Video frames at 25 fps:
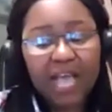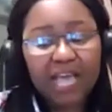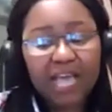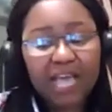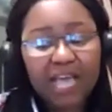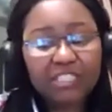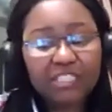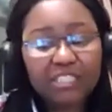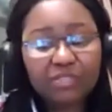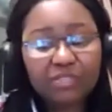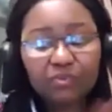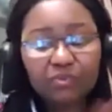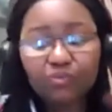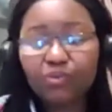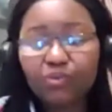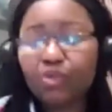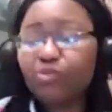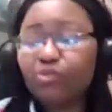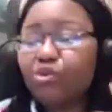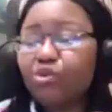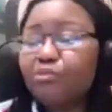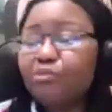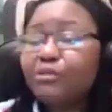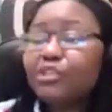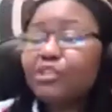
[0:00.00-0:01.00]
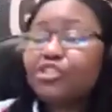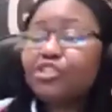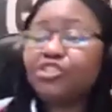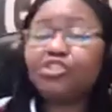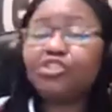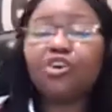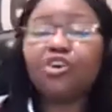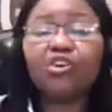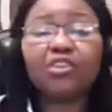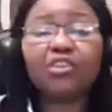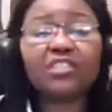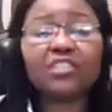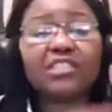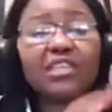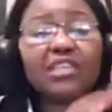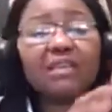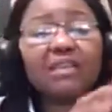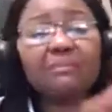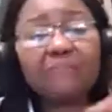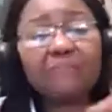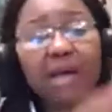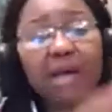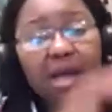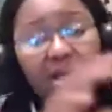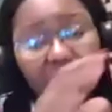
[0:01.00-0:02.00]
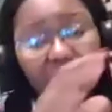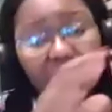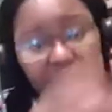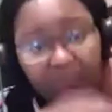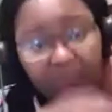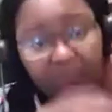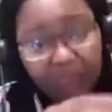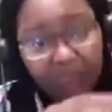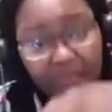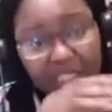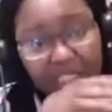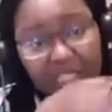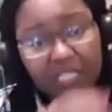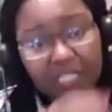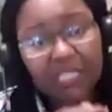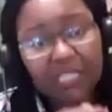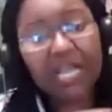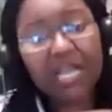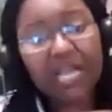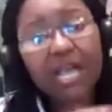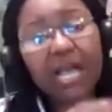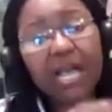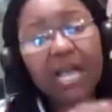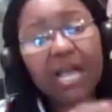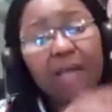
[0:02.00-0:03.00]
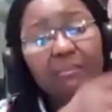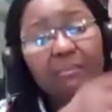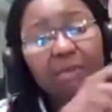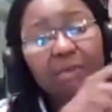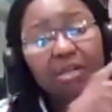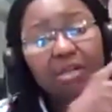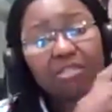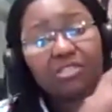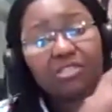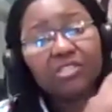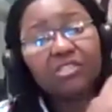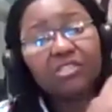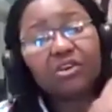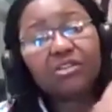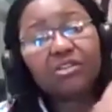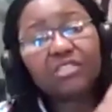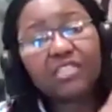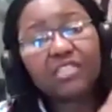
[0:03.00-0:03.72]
and we will be shocked about the amount,